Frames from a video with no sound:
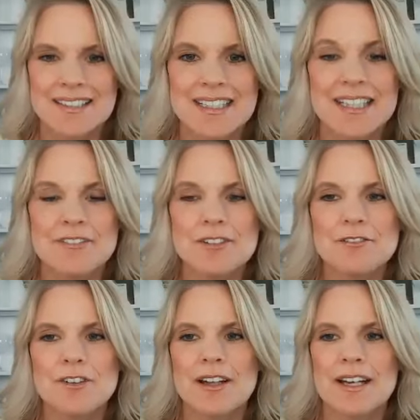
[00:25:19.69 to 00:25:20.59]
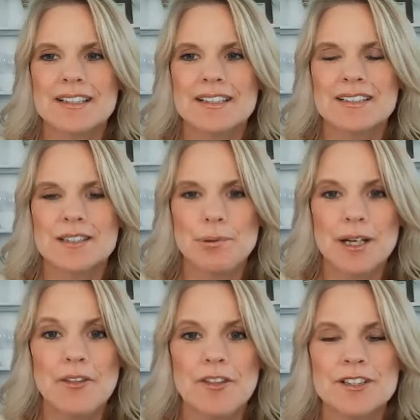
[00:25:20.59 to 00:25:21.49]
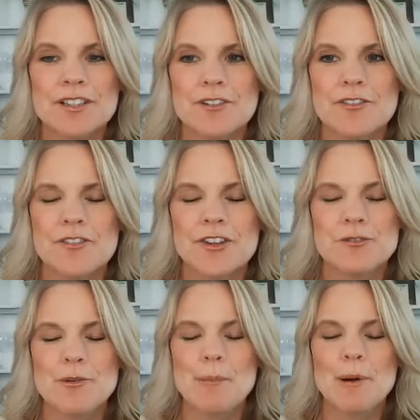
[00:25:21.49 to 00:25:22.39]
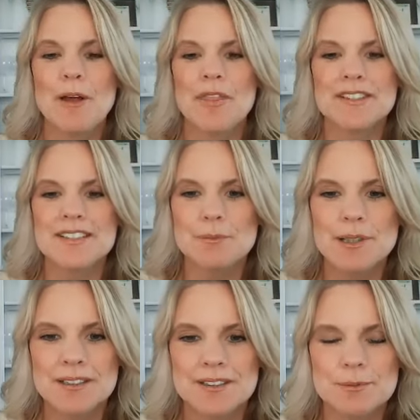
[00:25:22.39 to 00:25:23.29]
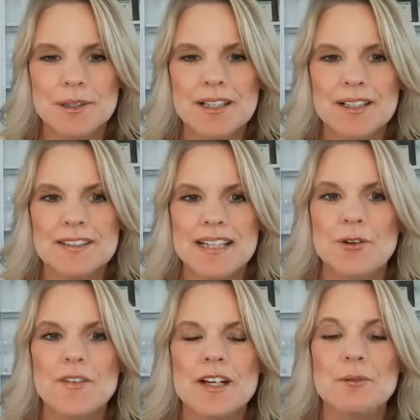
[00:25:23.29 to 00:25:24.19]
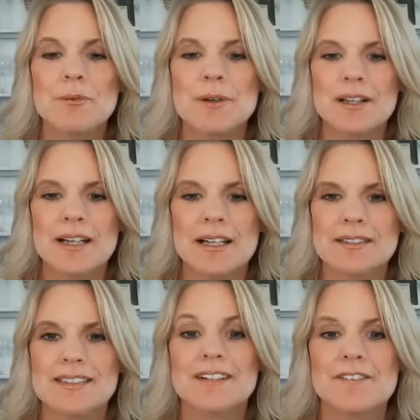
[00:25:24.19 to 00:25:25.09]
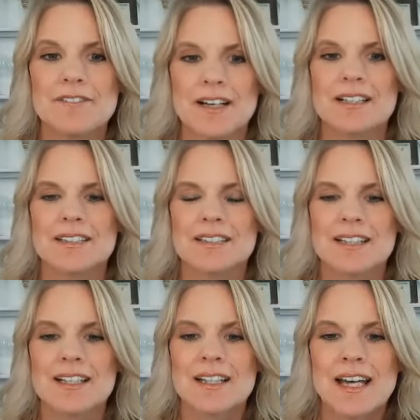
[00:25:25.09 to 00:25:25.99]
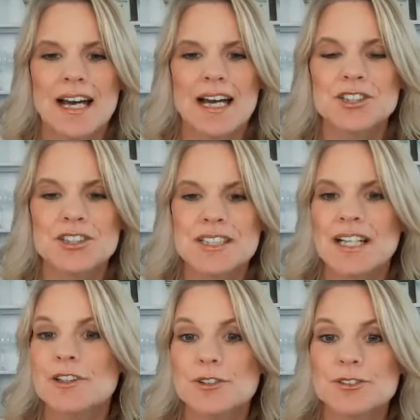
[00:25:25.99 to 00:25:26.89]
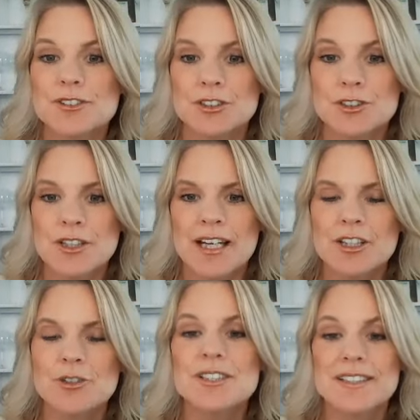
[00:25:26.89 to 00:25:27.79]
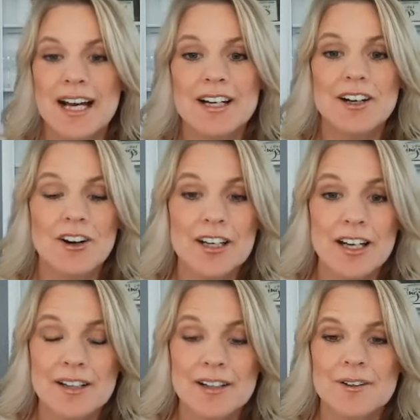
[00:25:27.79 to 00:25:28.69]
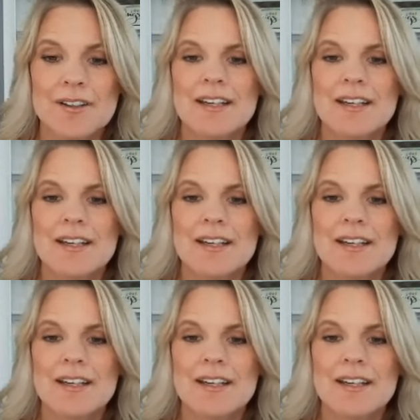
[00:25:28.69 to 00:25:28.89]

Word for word: yes and even for like just to put it out there to to remember about the siblings because i don't think we realize the effect Ashton's diagnosis had on Ariana.